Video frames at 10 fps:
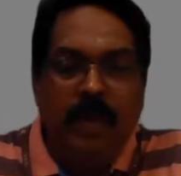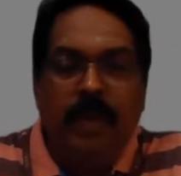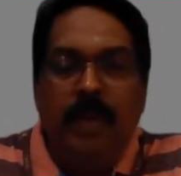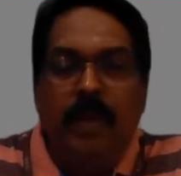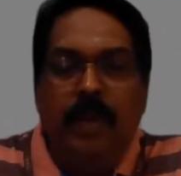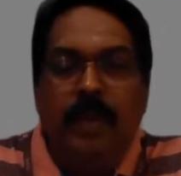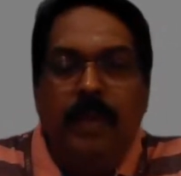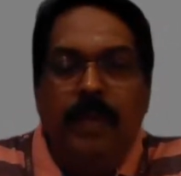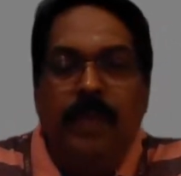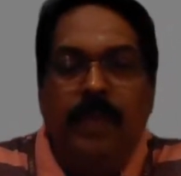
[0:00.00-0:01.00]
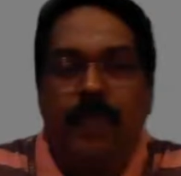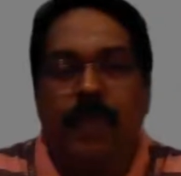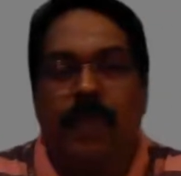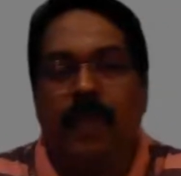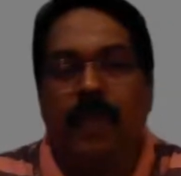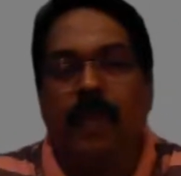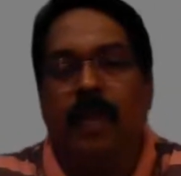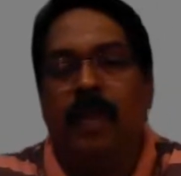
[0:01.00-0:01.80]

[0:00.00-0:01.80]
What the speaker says: Nobody speaks.